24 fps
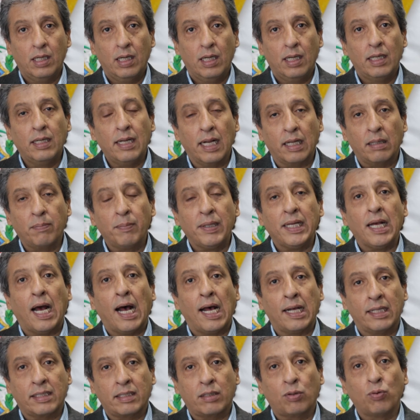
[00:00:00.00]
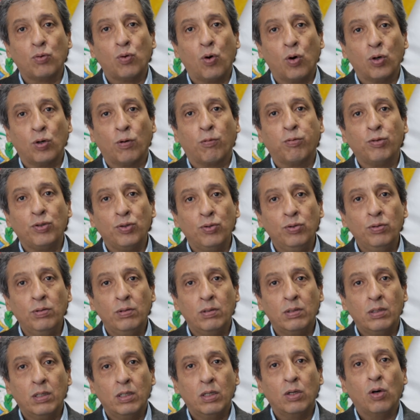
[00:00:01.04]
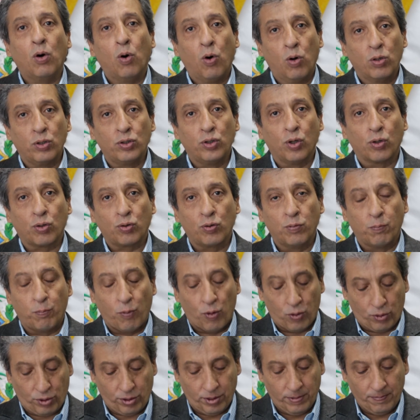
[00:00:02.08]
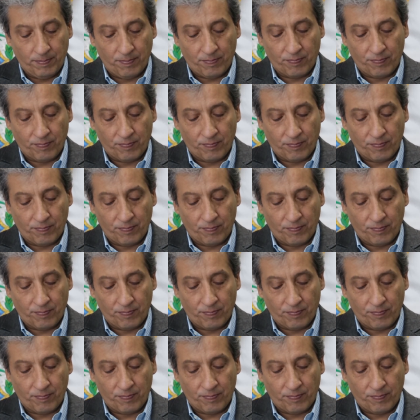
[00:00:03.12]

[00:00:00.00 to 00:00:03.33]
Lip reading: Let me ask to all of you all your support.